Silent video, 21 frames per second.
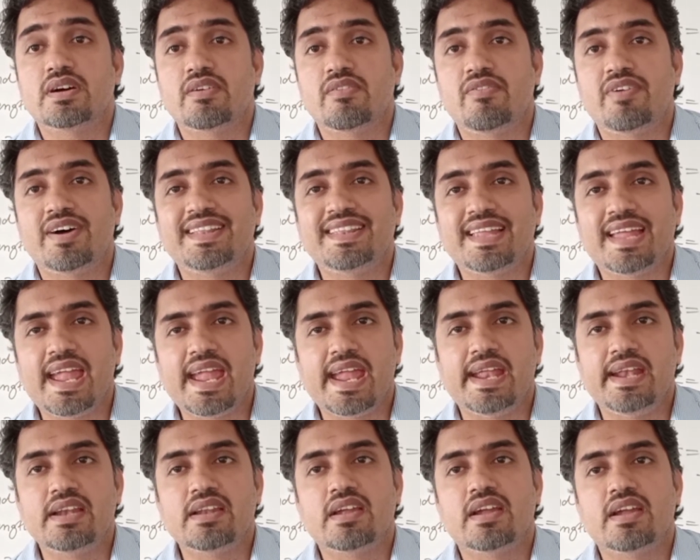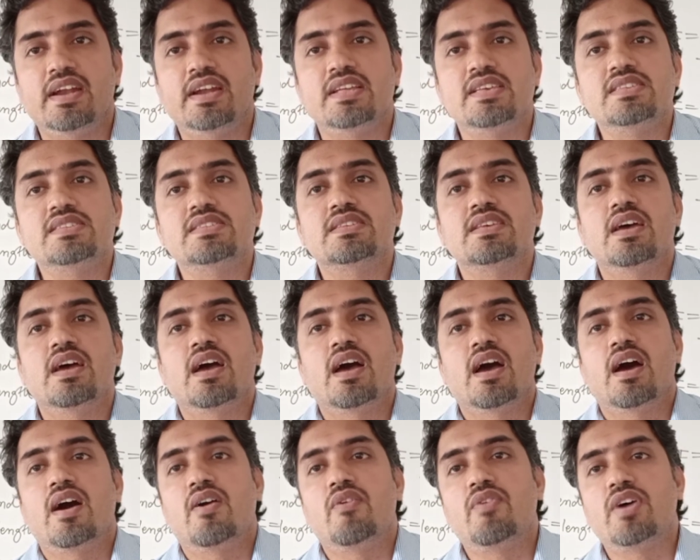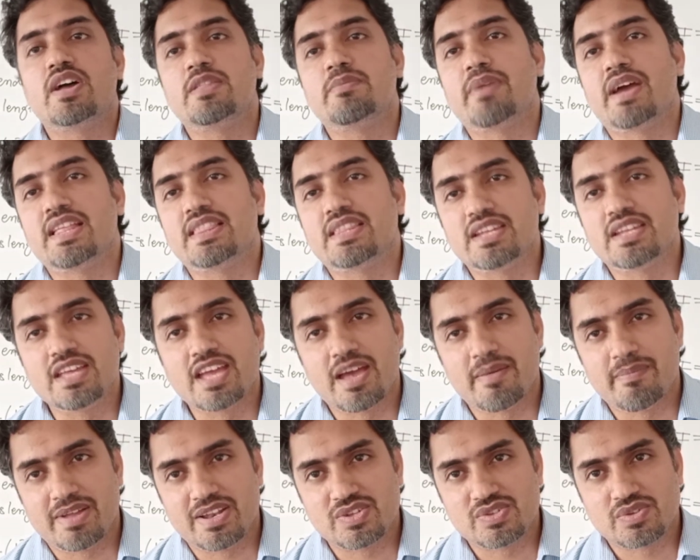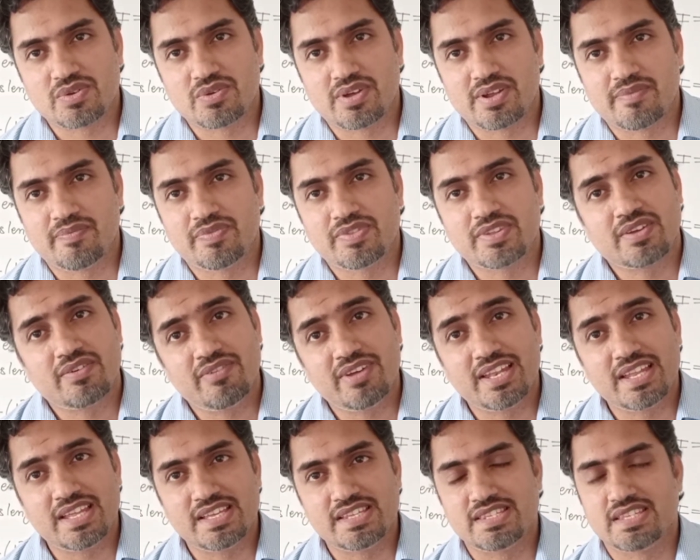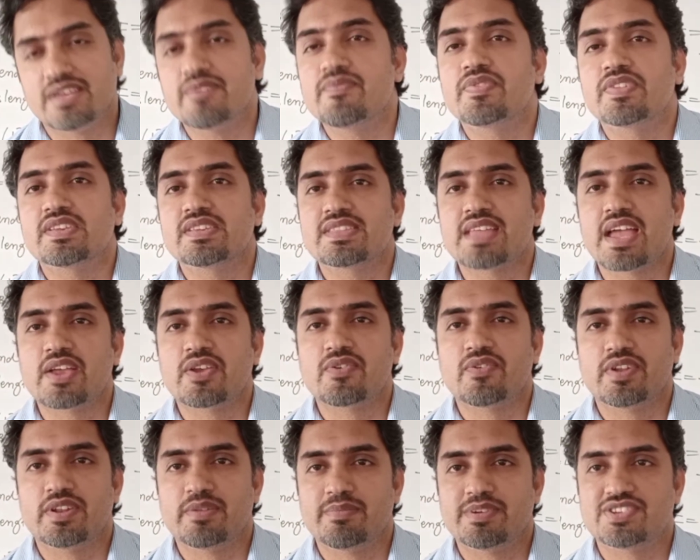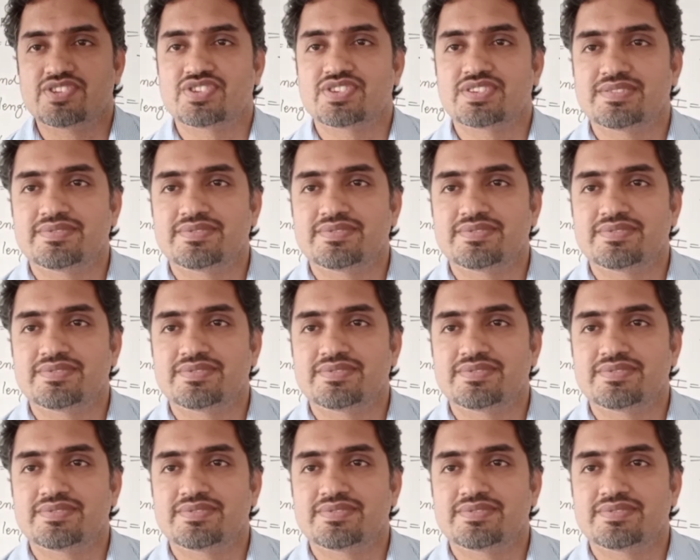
one end, it is 1 by 3 ml square. Very easy. Thank you very much.